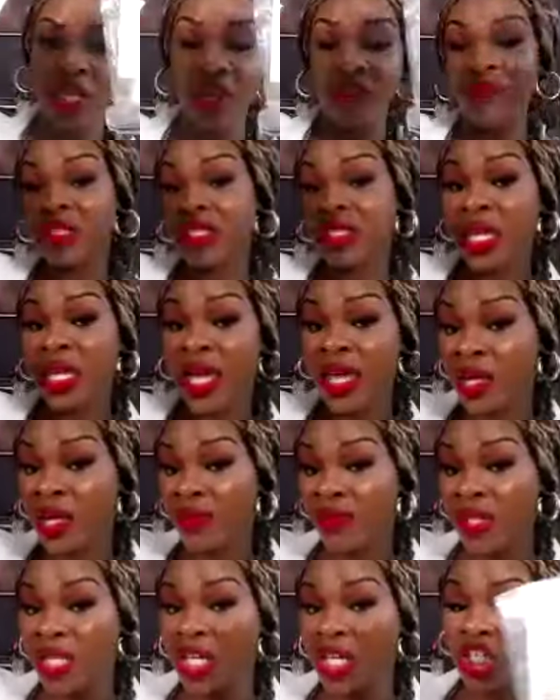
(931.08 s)
If it's the
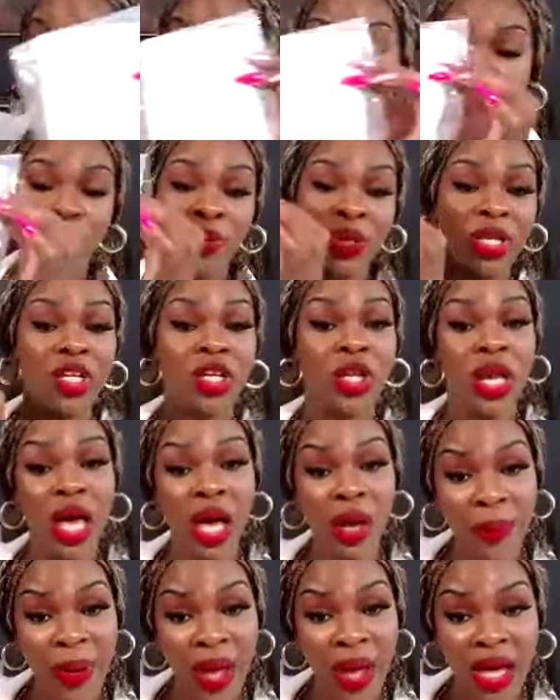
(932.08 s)
end of the day, you just put it
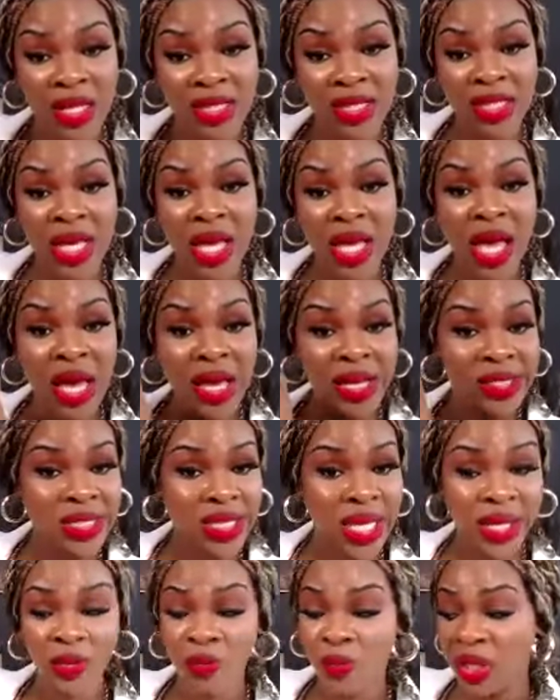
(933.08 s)
in your lockbox.
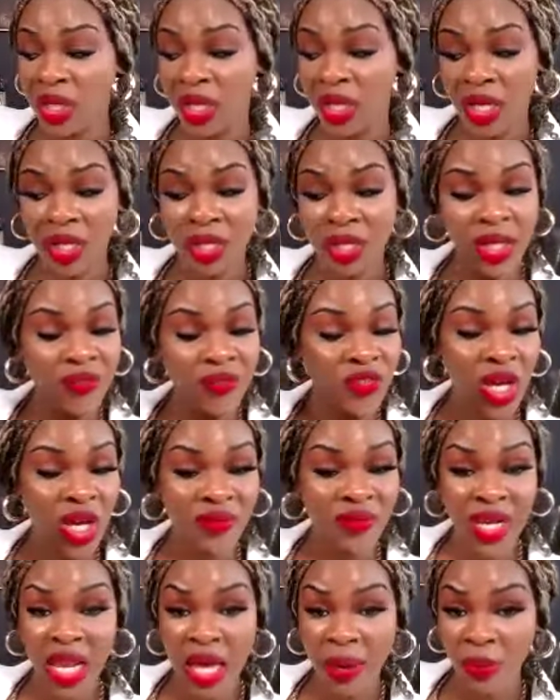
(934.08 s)
If
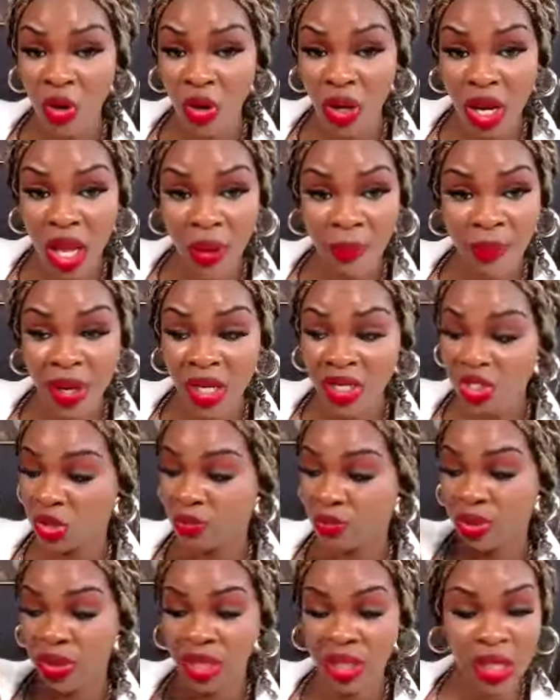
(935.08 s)
you have a
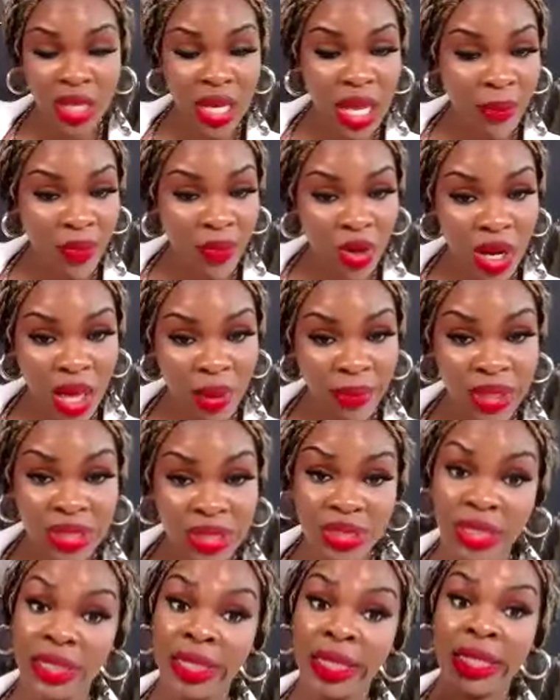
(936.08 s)
lockbox, you put it in the
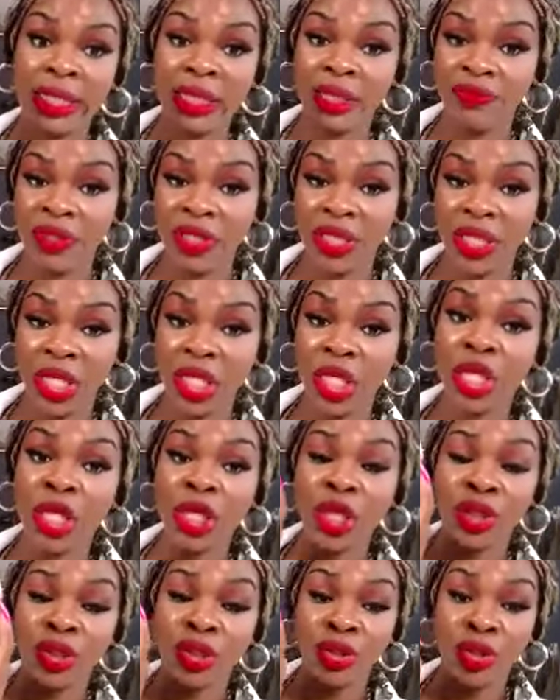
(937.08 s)
lockbox. At the end of the
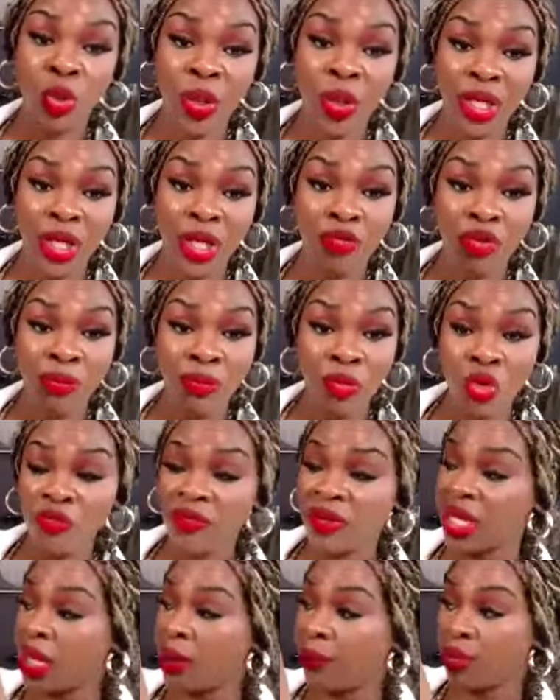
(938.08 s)
day, you go ahead and
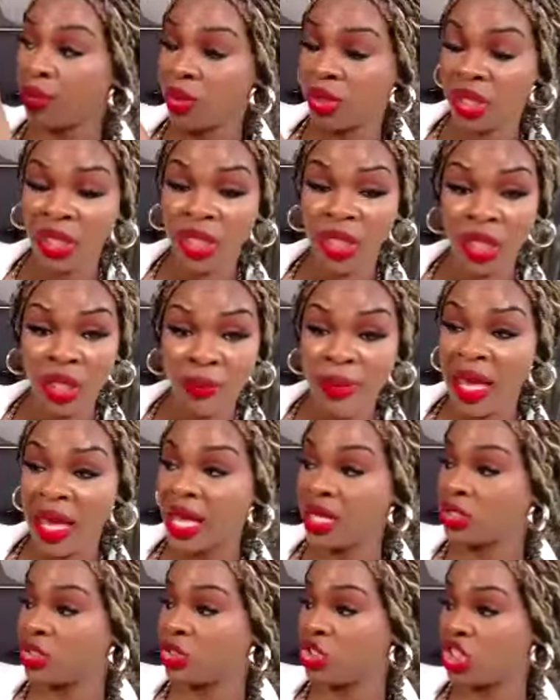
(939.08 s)
remove it and put it in the
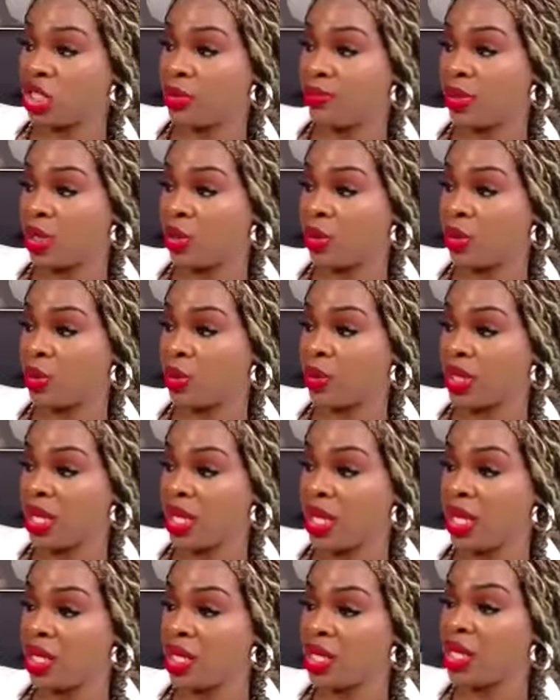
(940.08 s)
bag to ship out.
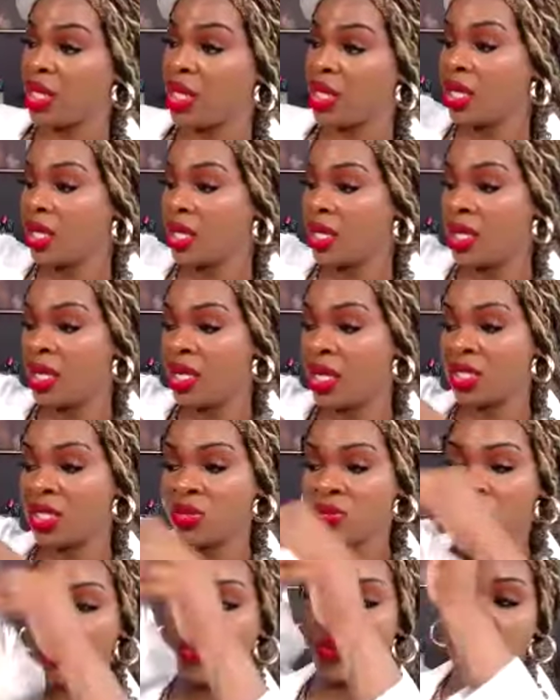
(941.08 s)
Okay?
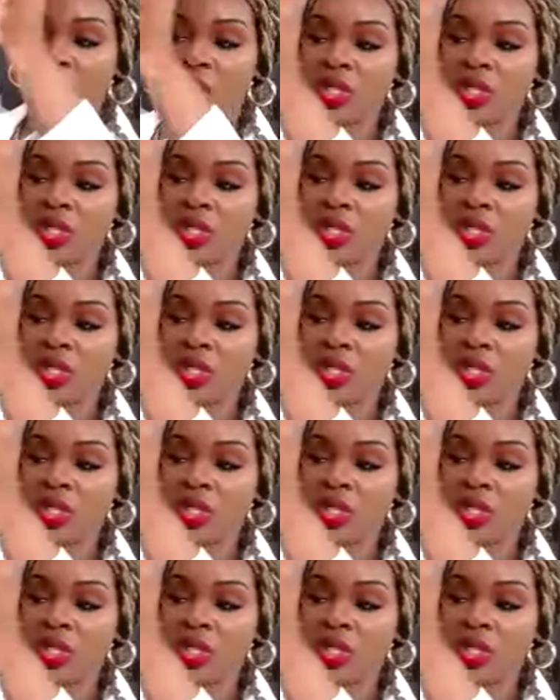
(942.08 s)
Yes.